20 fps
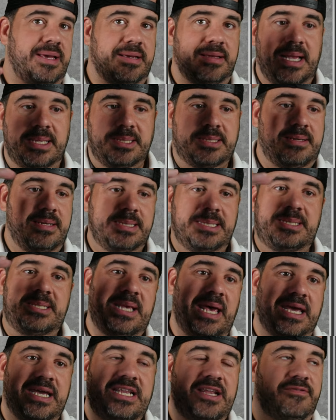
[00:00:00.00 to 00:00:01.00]

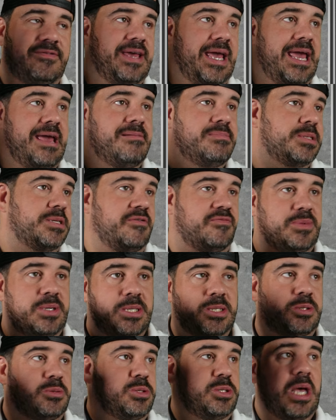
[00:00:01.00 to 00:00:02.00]
consecutive games of
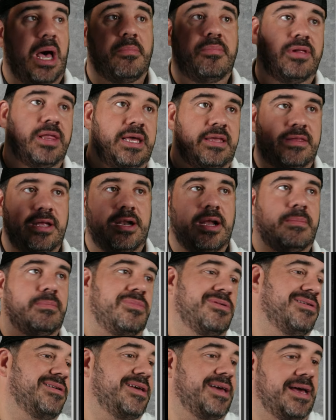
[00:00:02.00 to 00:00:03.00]
just doubling the
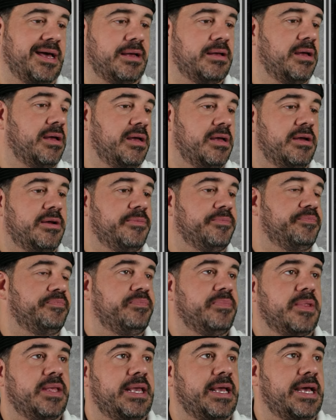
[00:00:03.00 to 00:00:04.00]
number. Yeah.
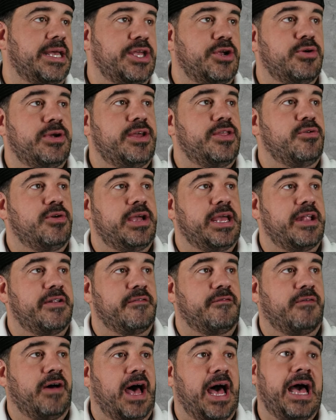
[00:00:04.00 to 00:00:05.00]
Yeah, you're either
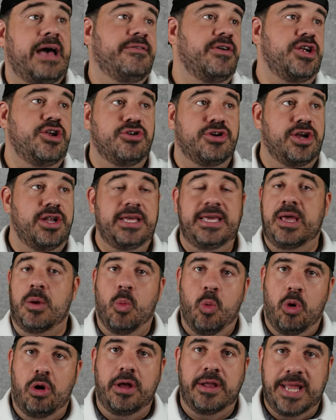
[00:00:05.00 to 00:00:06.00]
hitting five or you're going to get
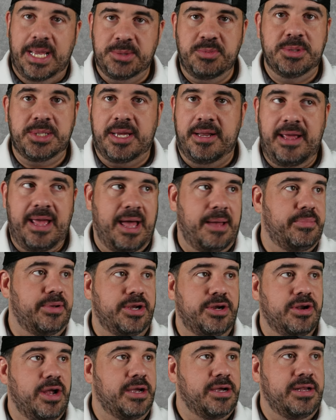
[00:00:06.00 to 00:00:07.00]
one. That's what's going to happen.
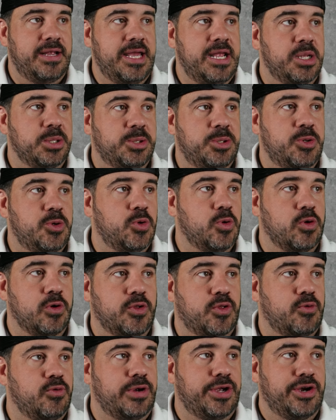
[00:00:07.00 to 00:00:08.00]
You're not going to hit a two or a
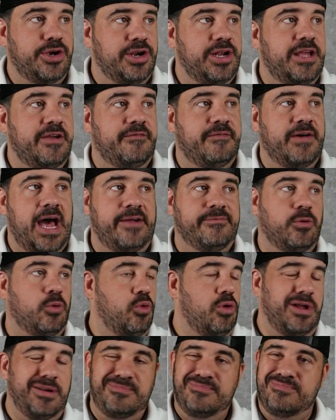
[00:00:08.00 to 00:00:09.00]
three. You're going to hit five or
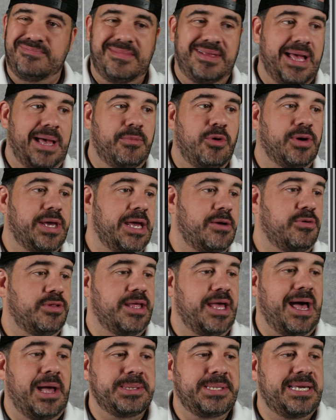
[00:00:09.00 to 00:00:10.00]
one. I'm okay with
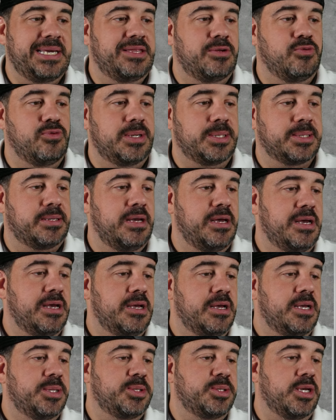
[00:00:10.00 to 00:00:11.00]
that. I'll take the risk.
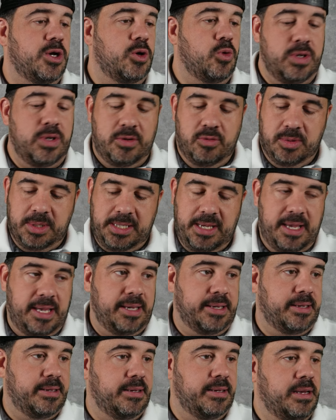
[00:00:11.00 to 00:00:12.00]
So we will
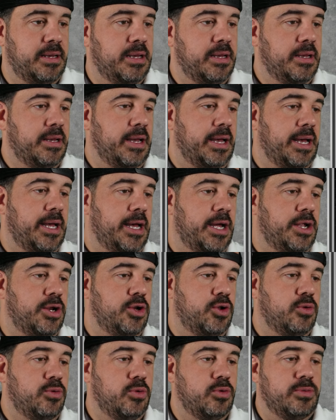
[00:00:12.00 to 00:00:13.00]
take
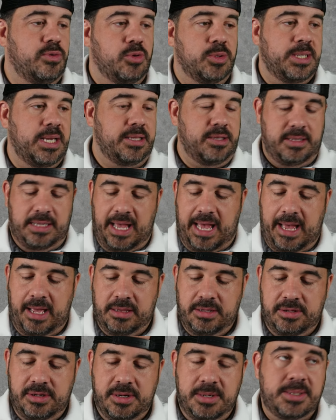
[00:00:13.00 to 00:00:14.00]
we'll take the
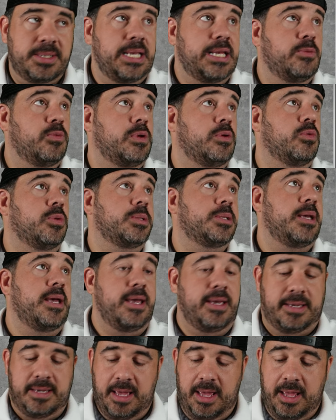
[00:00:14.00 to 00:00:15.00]
Islanders and we will
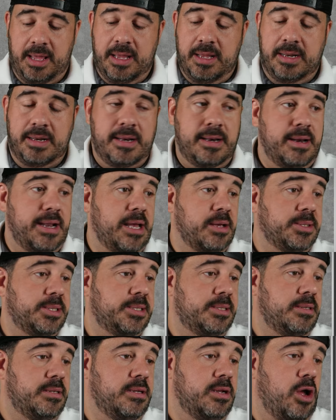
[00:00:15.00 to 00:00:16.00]
take
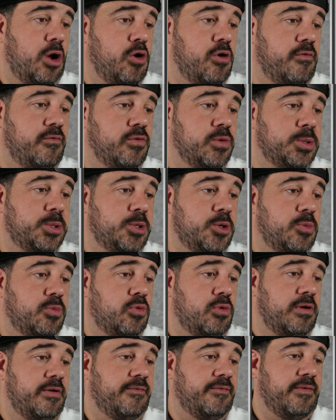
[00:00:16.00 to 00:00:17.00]
Nelson over
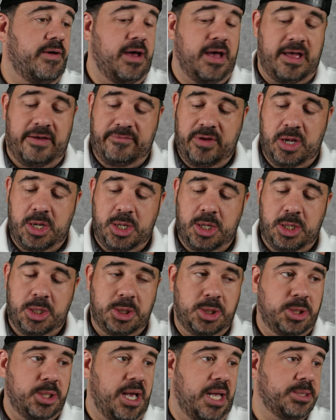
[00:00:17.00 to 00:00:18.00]
2.5
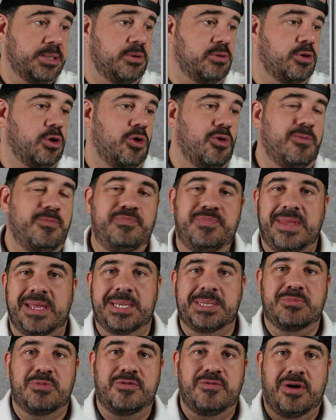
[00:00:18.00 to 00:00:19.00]
shots on goal. And
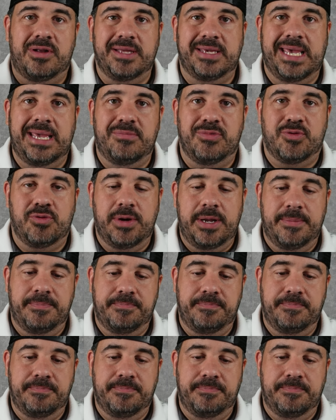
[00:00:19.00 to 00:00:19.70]
let's move on to game three.